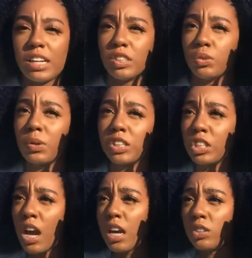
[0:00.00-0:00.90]
and switch
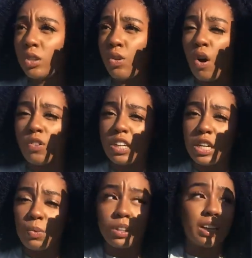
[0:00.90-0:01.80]
to over
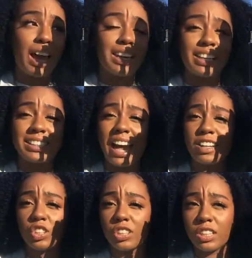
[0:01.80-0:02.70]
here where the lighting is
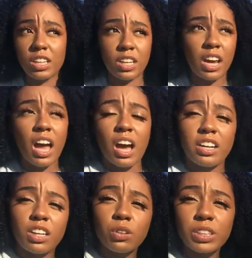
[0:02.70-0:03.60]
actually good.
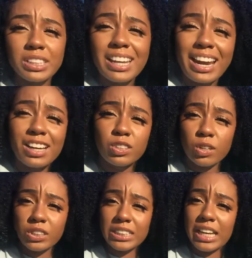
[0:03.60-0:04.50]
Another reason that I
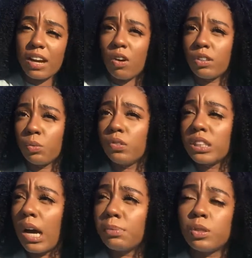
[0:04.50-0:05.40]
don't stay on the
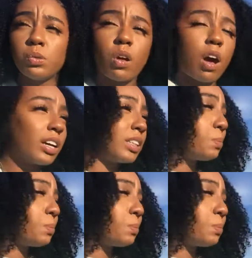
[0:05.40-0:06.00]
rooftops too long is